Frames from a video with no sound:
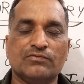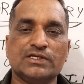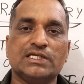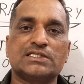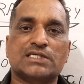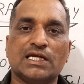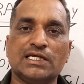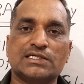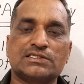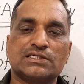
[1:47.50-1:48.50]
with his
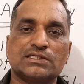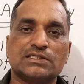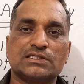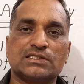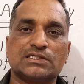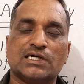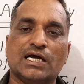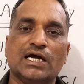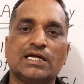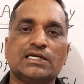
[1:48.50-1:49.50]
colleagues,
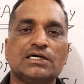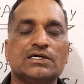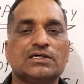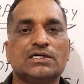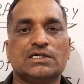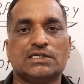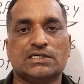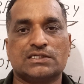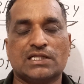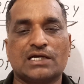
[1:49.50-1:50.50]
and
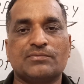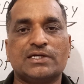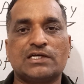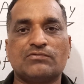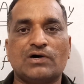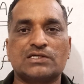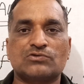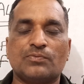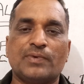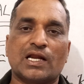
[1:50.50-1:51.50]
that meeting was
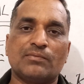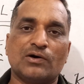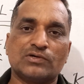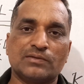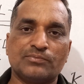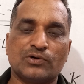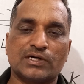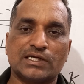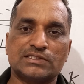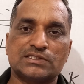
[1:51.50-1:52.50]
of paramount
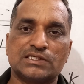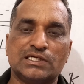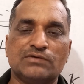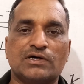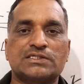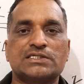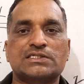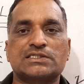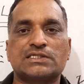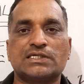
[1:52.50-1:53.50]
importance. He was
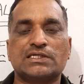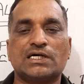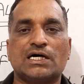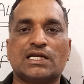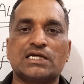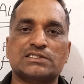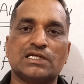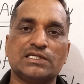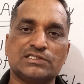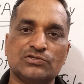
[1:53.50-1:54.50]
discussing a
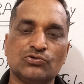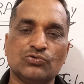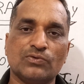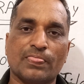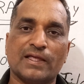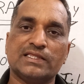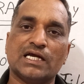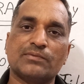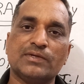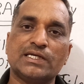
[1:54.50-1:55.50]
national issue in
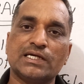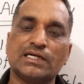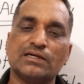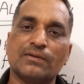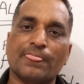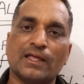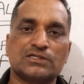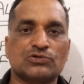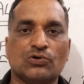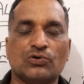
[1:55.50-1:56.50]
that meeting.
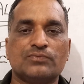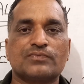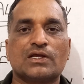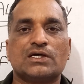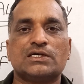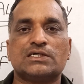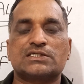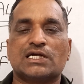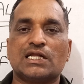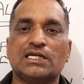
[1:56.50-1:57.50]
So
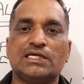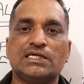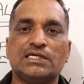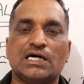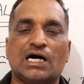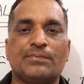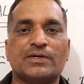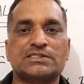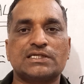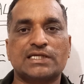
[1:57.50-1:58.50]
suddenly a
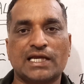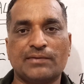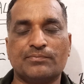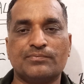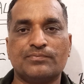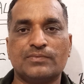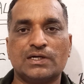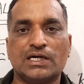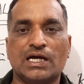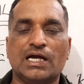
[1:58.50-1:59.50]
person came
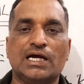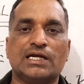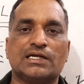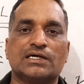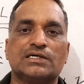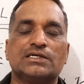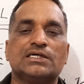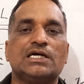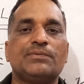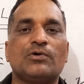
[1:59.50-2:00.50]
and
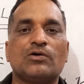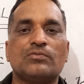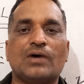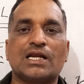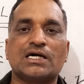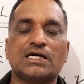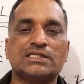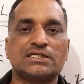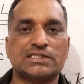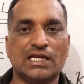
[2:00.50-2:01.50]
informed
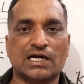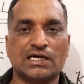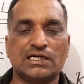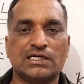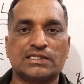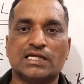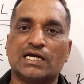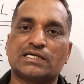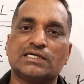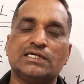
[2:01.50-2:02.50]
Balgangadhar Tilak that